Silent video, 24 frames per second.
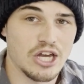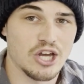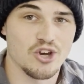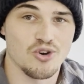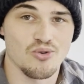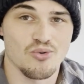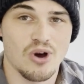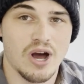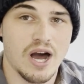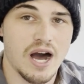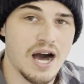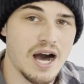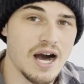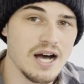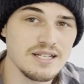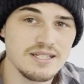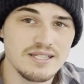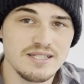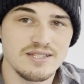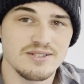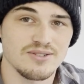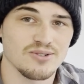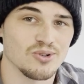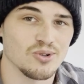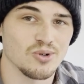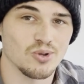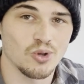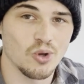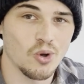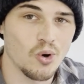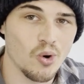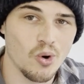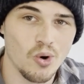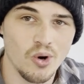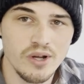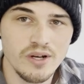grass or
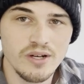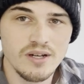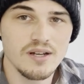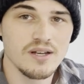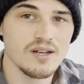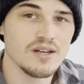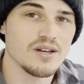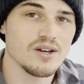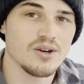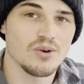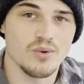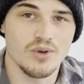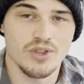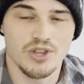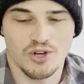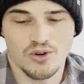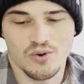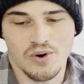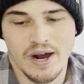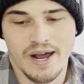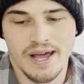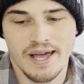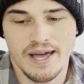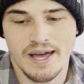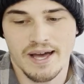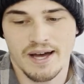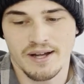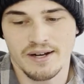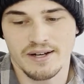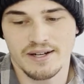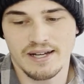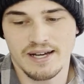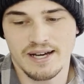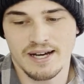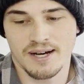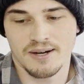lawn with a
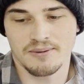greyhound.